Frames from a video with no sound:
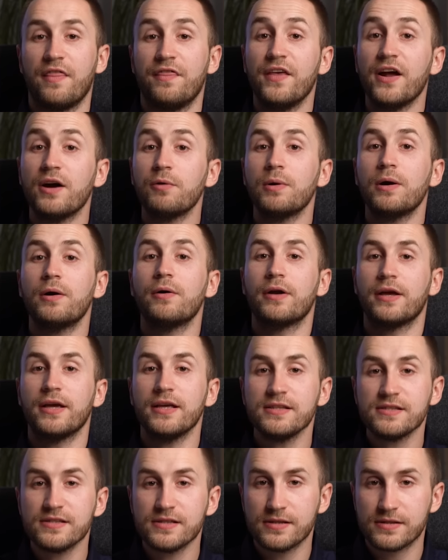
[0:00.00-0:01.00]
There were
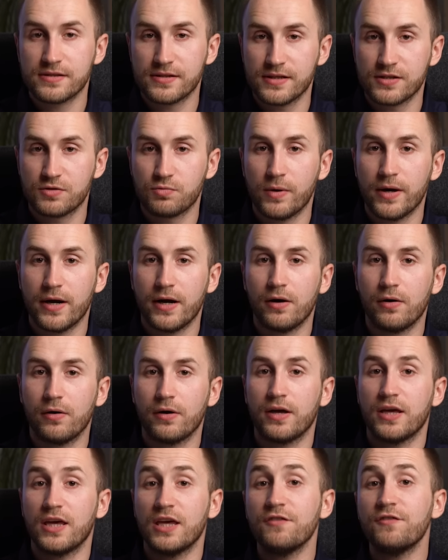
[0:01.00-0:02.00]
instances
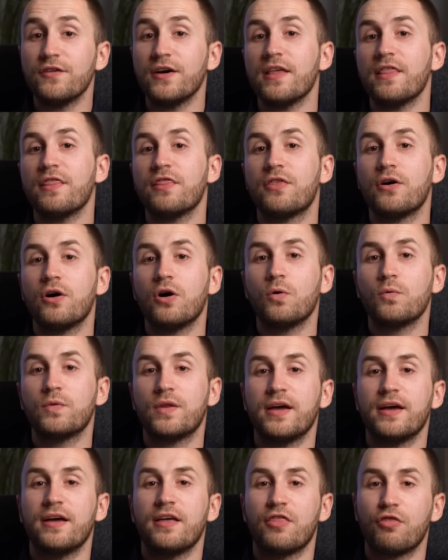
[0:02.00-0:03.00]
where, even though
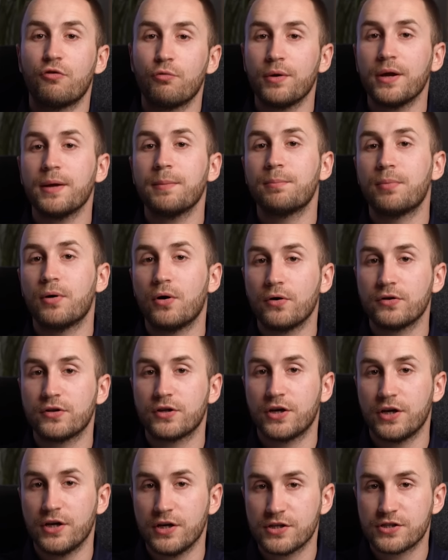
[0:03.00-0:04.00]
the three-point
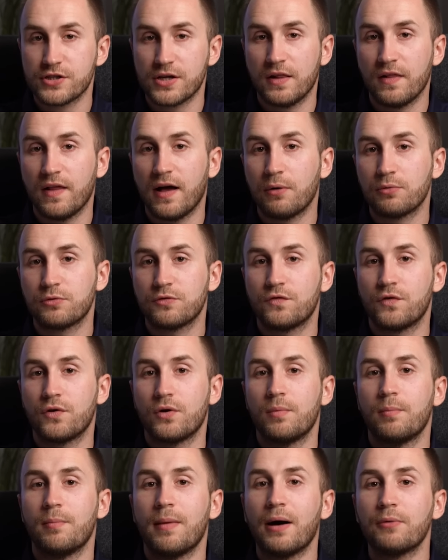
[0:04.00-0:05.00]
hitch allowed
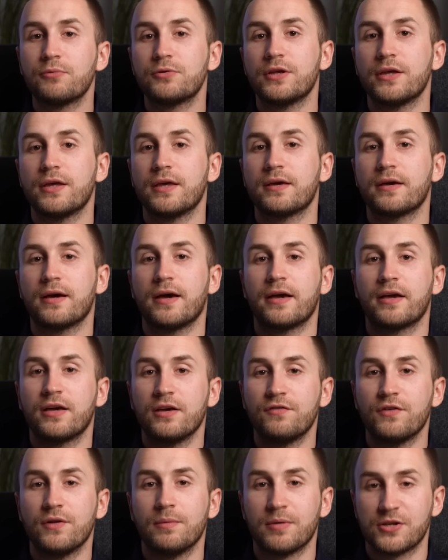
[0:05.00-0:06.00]
for mounting a
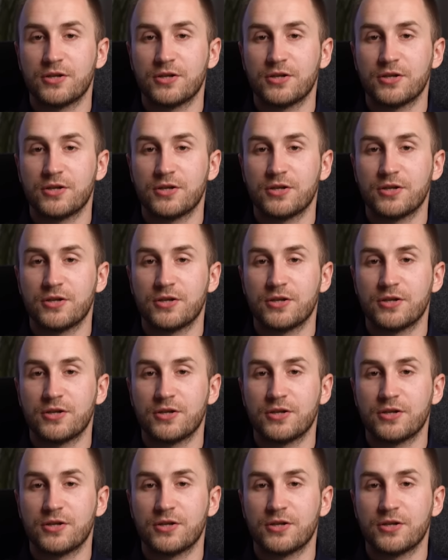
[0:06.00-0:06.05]
given